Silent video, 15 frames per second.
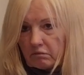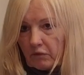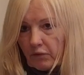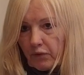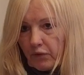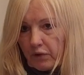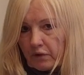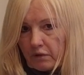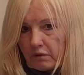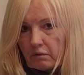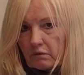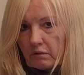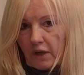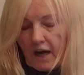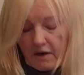for
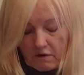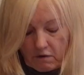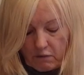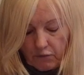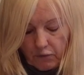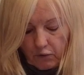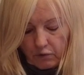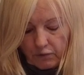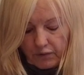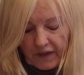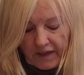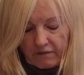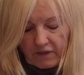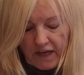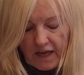I don't know 4 or
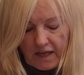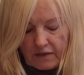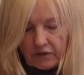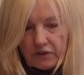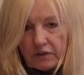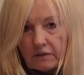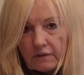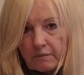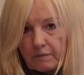5 days